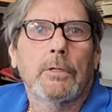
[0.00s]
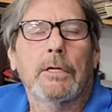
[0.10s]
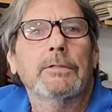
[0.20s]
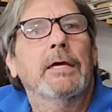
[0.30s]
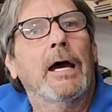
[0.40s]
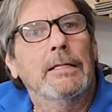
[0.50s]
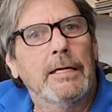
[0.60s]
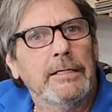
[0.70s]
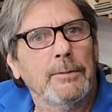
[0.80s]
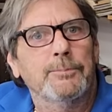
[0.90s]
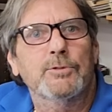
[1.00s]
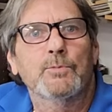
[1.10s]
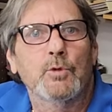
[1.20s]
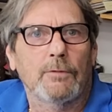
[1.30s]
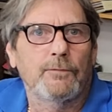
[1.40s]
And the guy laid up some
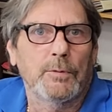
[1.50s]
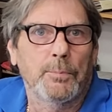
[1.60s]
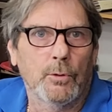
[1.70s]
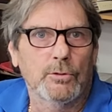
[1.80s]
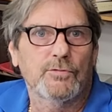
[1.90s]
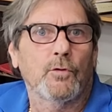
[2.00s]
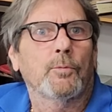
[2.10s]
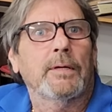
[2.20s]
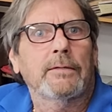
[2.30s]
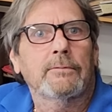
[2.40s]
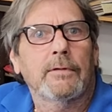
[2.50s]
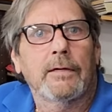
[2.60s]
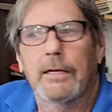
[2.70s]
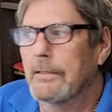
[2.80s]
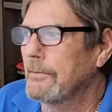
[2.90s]
12-foot boards for me.
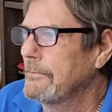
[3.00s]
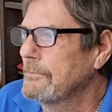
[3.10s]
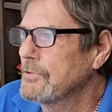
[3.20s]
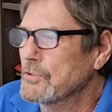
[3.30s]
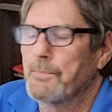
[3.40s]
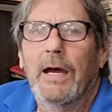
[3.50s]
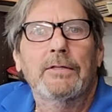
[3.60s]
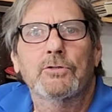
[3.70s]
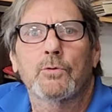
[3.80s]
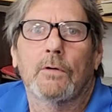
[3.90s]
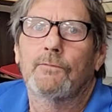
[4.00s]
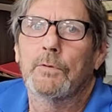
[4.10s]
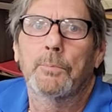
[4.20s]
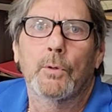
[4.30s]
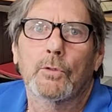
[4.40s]
And just buying the
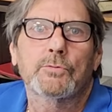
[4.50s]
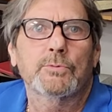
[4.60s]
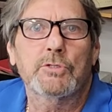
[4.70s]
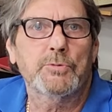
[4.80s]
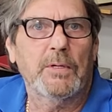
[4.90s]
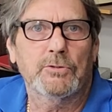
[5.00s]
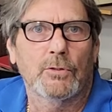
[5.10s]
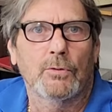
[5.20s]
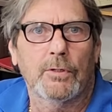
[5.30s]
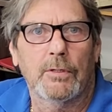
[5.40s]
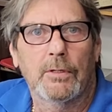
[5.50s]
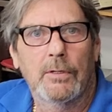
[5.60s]
12-foot boards was a special order.